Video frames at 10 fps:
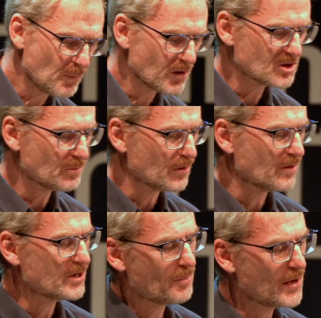it
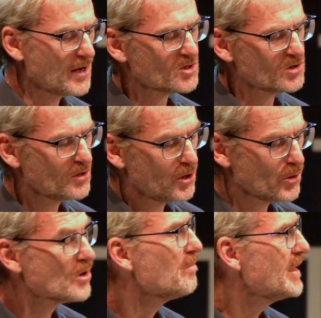possible that a person
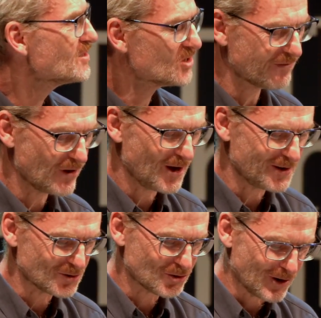who commits a
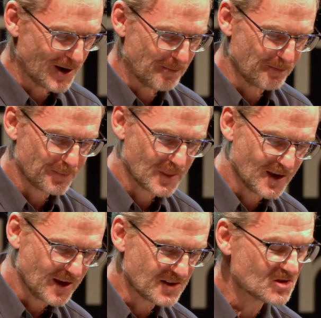violent crime
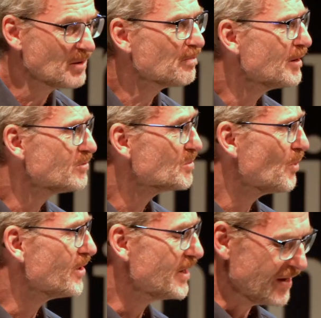is simply
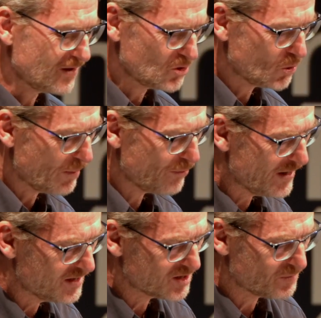responding to a
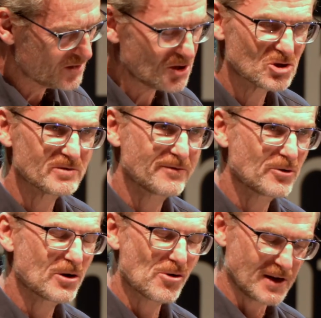predisposition
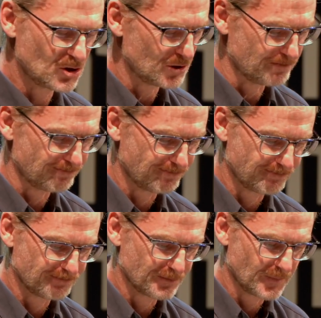for aggression?
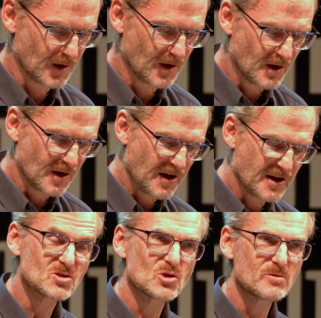
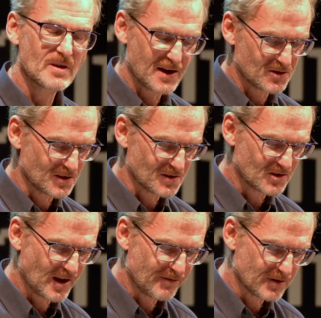In
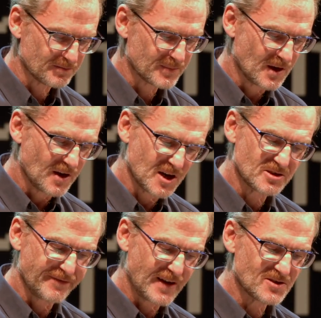2007, a
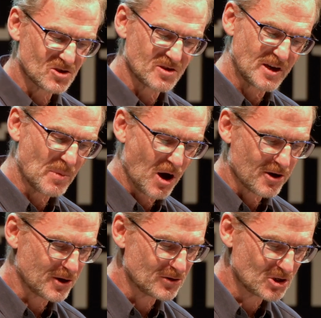defence team
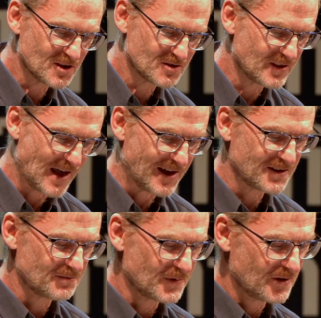argued just
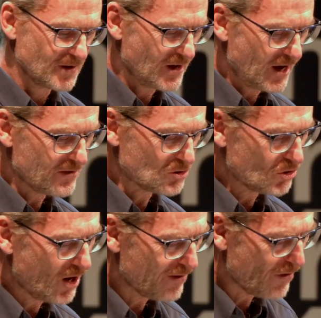that in the
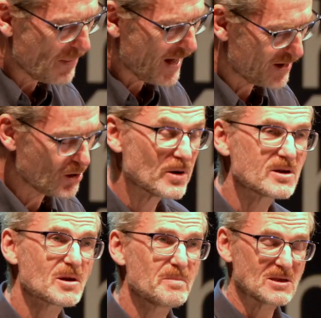trial of a man who
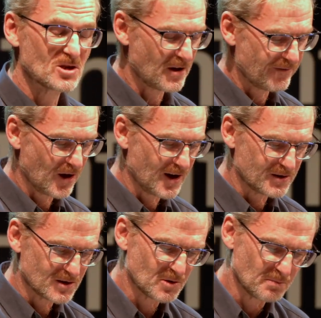had committed a
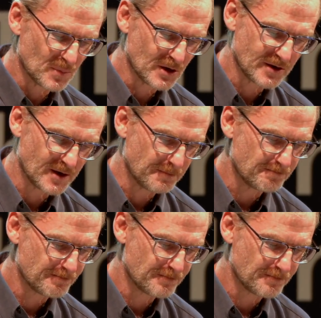violent murder.